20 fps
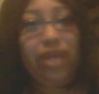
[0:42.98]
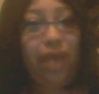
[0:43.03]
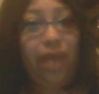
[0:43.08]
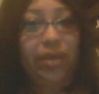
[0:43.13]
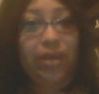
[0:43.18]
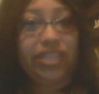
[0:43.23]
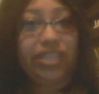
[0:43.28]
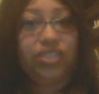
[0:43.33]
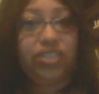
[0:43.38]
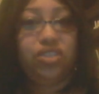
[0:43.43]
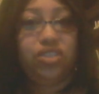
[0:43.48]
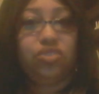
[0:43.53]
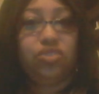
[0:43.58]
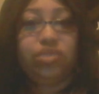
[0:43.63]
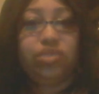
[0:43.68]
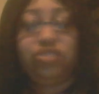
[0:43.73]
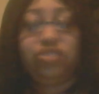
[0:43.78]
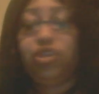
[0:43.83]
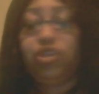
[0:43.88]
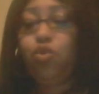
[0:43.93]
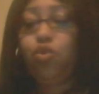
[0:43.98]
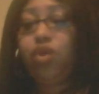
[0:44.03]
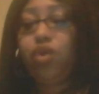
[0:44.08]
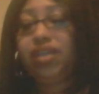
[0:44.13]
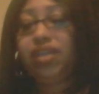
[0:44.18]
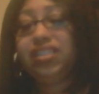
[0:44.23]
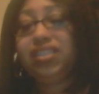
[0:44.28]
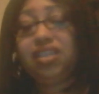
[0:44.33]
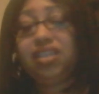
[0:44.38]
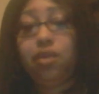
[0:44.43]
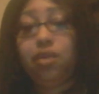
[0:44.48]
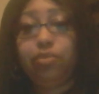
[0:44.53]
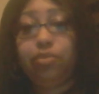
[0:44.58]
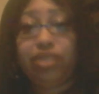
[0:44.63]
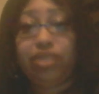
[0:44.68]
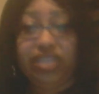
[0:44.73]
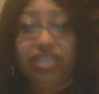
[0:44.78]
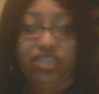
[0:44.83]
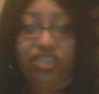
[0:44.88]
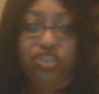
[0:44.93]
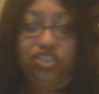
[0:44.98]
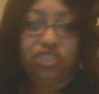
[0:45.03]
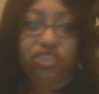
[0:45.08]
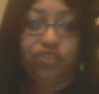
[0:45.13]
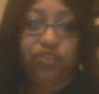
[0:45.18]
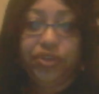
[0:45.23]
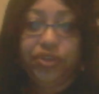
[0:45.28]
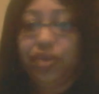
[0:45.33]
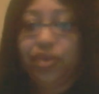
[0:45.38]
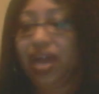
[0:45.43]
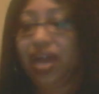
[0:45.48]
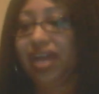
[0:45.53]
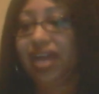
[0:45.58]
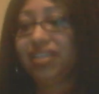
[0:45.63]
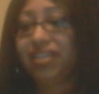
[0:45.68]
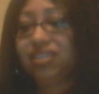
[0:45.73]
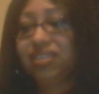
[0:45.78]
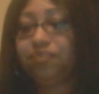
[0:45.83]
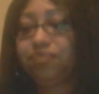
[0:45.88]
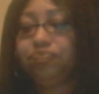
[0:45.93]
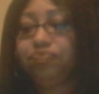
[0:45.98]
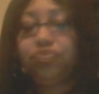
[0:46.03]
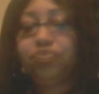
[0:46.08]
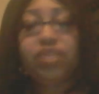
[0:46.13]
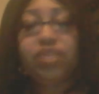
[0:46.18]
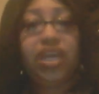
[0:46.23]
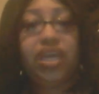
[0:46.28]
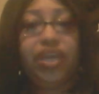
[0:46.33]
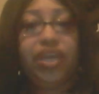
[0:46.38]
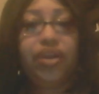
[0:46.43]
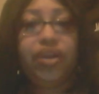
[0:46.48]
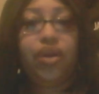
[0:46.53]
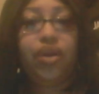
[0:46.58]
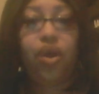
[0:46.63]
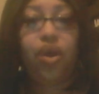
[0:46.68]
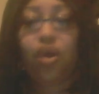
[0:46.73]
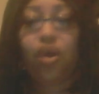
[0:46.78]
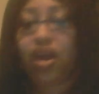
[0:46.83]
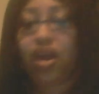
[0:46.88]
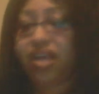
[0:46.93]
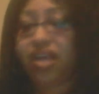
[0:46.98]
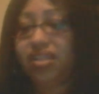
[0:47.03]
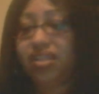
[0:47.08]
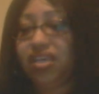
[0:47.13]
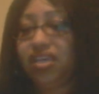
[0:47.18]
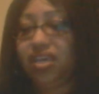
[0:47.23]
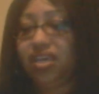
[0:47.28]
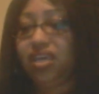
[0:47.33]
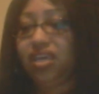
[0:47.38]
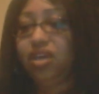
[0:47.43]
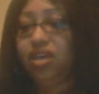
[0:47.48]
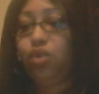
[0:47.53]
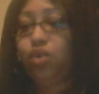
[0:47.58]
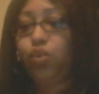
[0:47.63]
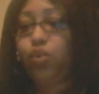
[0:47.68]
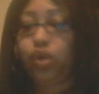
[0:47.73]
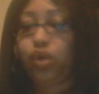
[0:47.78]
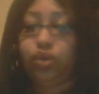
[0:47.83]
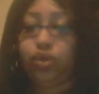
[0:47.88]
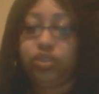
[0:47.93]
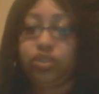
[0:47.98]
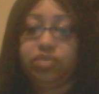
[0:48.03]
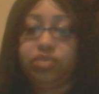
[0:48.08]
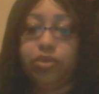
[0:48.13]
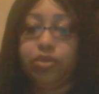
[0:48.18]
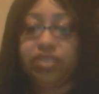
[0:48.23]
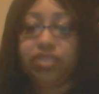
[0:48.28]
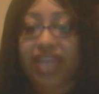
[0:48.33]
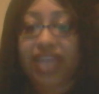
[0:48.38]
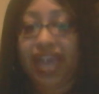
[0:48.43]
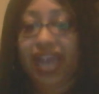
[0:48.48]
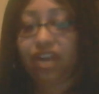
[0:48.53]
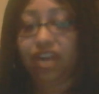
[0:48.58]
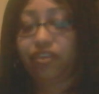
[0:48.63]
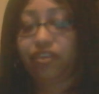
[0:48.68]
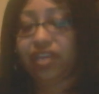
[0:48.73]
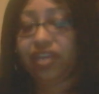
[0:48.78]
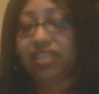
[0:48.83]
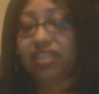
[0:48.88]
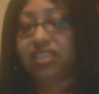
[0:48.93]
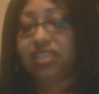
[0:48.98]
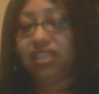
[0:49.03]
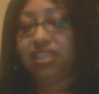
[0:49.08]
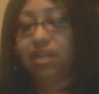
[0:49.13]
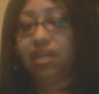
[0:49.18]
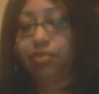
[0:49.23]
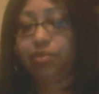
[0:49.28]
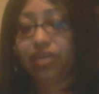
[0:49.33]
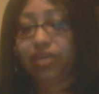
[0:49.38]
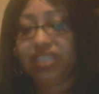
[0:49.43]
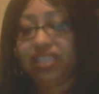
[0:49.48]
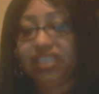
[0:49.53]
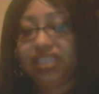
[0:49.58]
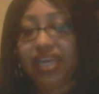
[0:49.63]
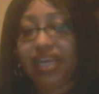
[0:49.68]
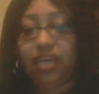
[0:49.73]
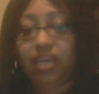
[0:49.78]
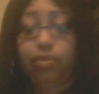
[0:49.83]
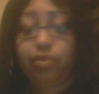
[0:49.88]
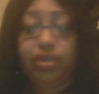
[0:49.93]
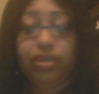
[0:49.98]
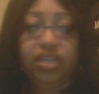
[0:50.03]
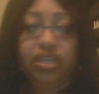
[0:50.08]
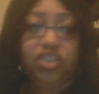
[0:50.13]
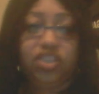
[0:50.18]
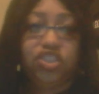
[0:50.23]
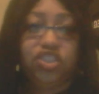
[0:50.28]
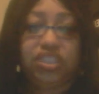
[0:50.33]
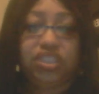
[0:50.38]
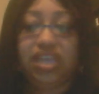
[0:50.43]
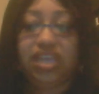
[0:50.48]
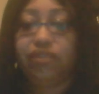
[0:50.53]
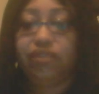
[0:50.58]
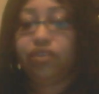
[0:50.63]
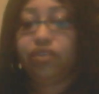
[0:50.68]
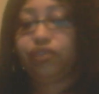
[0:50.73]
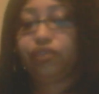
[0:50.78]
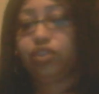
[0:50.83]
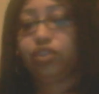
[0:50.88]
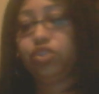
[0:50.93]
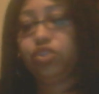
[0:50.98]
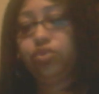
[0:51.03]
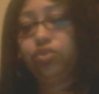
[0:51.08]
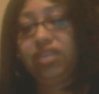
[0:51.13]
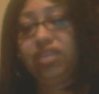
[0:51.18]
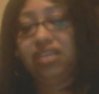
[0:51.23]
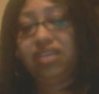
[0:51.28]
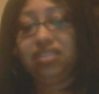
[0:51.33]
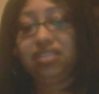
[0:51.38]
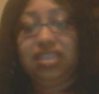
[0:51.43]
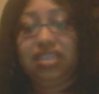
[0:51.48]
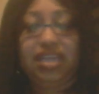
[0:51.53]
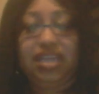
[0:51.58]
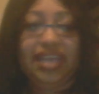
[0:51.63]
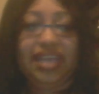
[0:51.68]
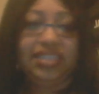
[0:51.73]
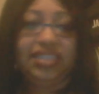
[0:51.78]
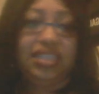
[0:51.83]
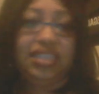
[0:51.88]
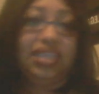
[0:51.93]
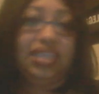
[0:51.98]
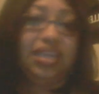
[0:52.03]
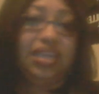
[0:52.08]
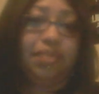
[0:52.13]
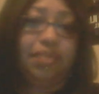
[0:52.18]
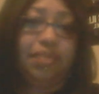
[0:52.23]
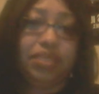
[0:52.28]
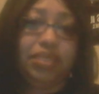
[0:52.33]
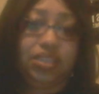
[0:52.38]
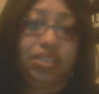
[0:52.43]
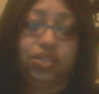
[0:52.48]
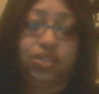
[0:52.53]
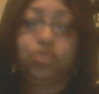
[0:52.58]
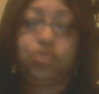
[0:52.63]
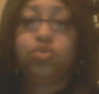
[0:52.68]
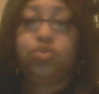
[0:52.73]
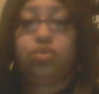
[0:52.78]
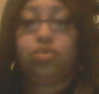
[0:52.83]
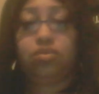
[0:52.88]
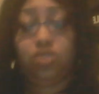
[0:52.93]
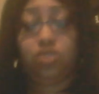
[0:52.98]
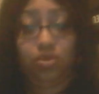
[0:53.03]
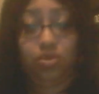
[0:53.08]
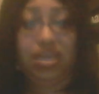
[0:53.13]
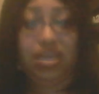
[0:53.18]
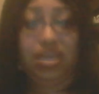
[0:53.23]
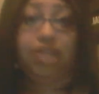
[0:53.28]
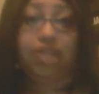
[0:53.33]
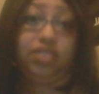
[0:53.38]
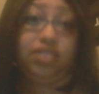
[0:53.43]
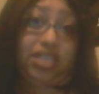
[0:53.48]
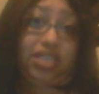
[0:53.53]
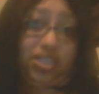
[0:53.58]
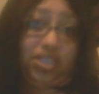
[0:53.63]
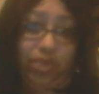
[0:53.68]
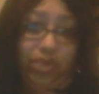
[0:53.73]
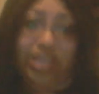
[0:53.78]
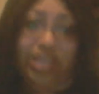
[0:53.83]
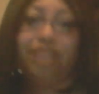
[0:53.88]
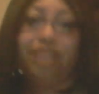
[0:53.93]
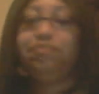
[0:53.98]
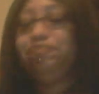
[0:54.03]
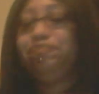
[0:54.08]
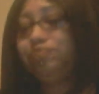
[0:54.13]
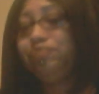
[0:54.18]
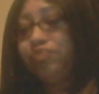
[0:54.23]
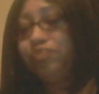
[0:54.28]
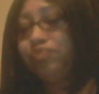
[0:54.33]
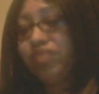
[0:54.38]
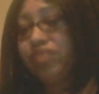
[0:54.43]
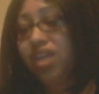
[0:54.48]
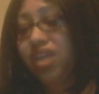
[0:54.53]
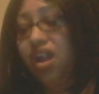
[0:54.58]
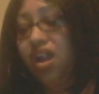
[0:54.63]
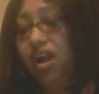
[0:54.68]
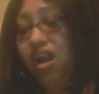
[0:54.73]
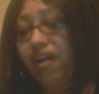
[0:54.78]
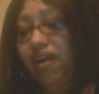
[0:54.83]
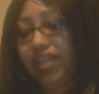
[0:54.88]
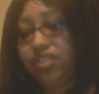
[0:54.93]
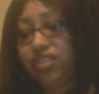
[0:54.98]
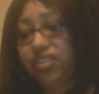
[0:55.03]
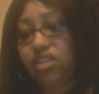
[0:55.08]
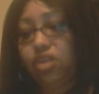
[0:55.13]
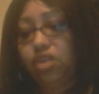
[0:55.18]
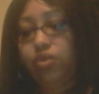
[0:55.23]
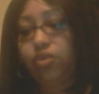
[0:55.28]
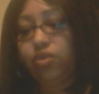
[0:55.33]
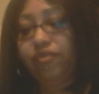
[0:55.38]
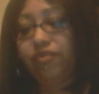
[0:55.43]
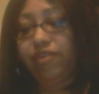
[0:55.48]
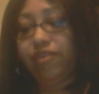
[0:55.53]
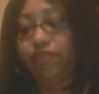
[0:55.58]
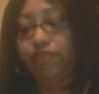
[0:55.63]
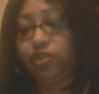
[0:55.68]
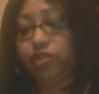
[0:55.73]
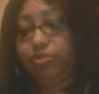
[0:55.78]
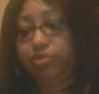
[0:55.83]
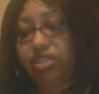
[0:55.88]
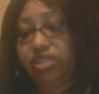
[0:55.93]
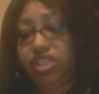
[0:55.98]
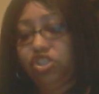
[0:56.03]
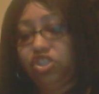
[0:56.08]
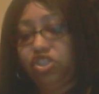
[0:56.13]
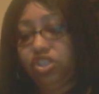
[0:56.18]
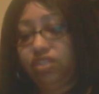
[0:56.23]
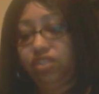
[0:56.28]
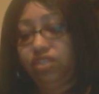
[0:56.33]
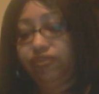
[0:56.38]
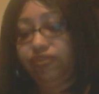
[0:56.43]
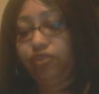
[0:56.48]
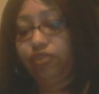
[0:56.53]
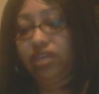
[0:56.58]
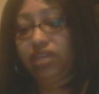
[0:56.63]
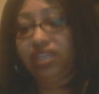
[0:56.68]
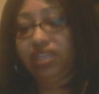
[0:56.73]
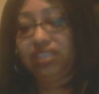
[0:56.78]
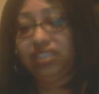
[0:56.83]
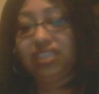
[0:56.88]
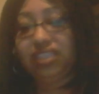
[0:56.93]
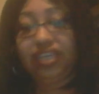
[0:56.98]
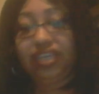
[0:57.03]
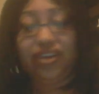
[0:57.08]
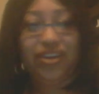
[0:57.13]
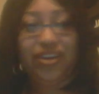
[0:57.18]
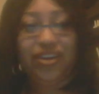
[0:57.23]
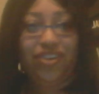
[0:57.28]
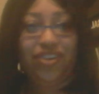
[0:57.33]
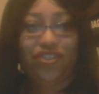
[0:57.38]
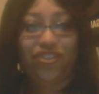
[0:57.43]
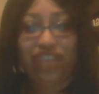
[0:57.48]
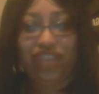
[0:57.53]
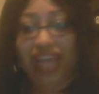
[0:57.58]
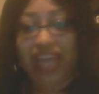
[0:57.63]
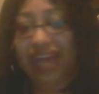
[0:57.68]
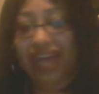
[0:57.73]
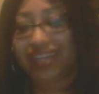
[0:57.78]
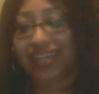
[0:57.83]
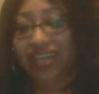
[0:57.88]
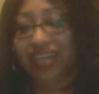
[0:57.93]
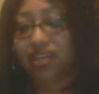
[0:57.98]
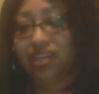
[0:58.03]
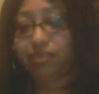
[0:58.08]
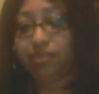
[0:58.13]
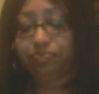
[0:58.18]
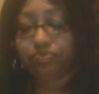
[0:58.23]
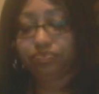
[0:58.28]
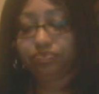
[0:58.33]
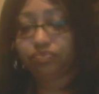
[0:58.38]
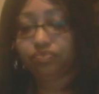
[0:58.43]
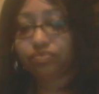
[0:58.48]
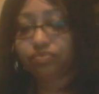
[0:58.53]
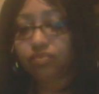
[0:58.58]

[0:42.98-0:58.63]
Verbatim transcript: what I wanted to do is record some predictions for you guys. Here are the world's most accurate celebrity psychic predictions ever for two thousand nineteen up until two thousand twenty. All right, starting with my first prediction for singer Rihanna.